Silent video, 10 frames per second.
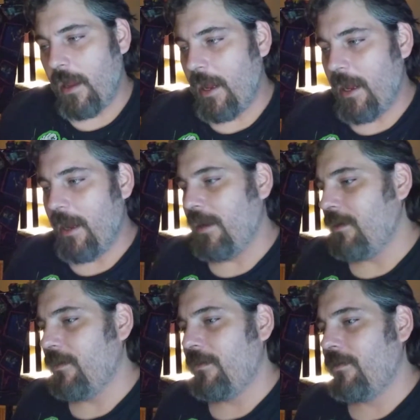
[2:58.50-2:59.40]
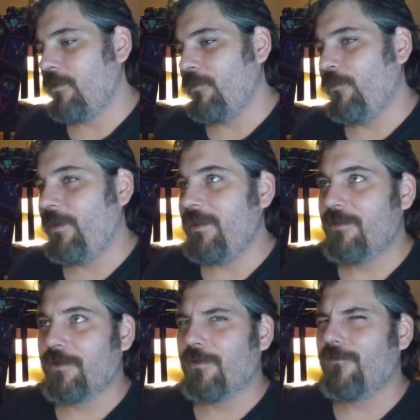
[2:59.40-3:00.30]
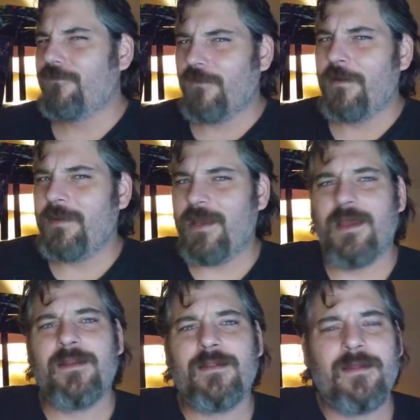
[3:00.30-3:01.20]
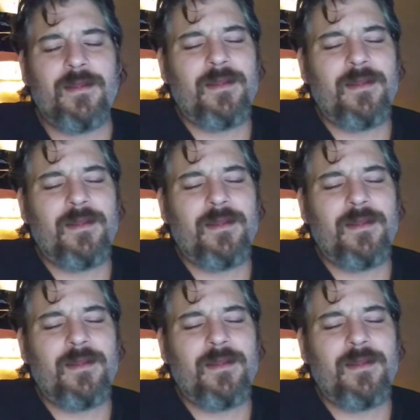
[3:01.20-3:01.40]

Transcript: And with the girl from it,